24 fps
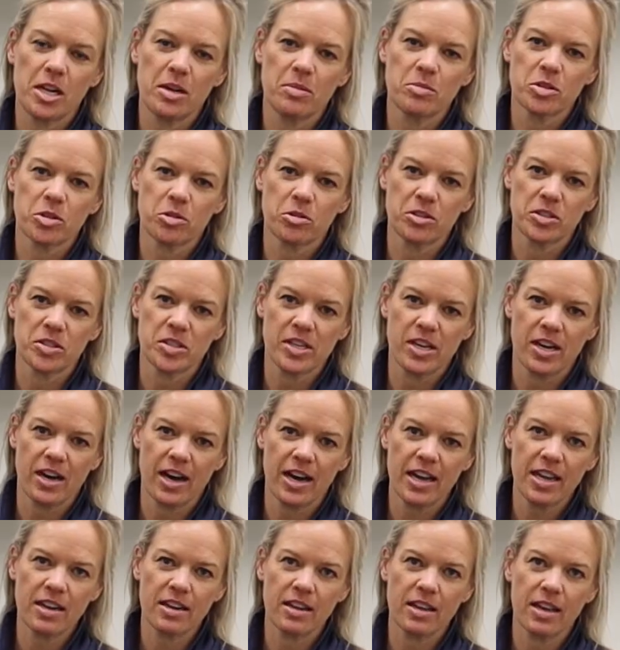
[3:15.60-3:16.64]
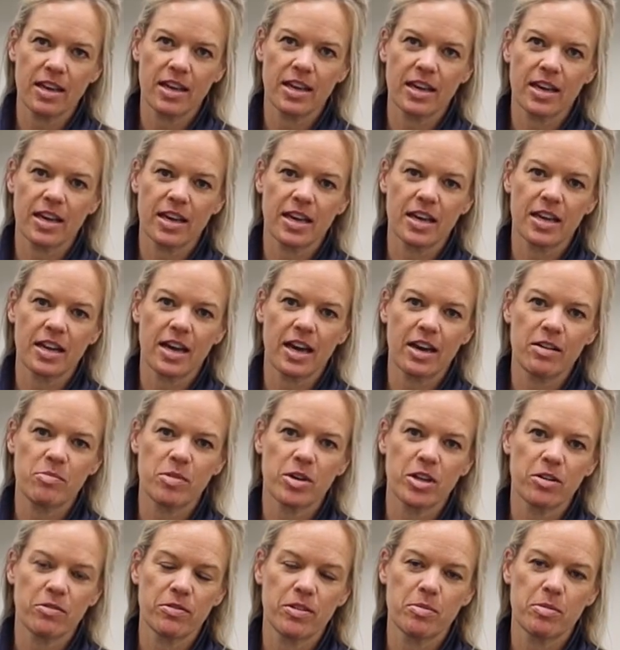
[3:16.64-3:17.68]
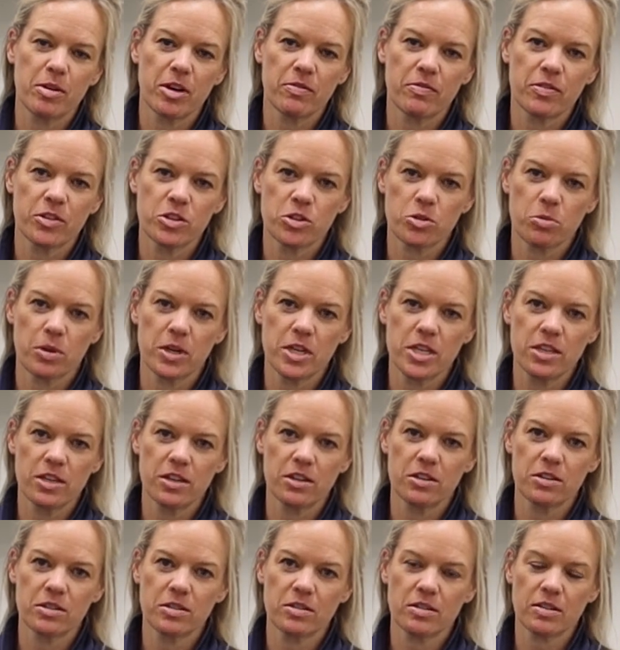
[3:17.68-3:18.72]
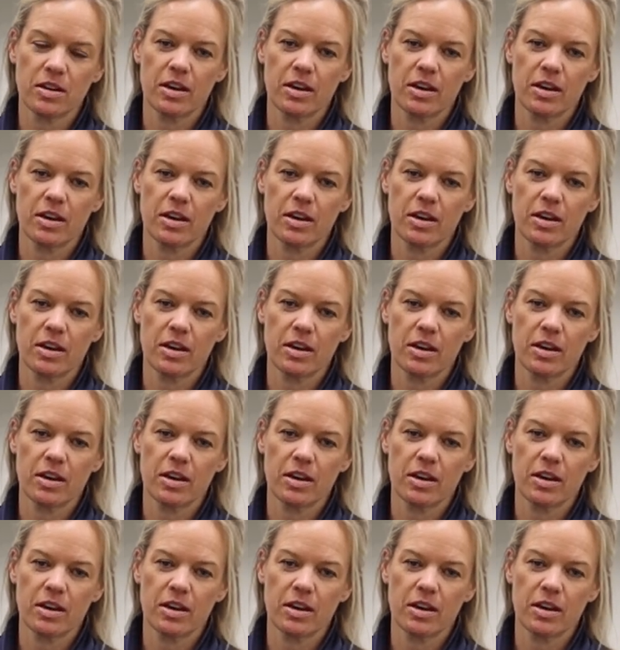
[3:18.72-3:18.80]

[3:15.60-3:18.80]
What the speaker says: name is Chrissy Ott, and I've been at Rebound for 20 years.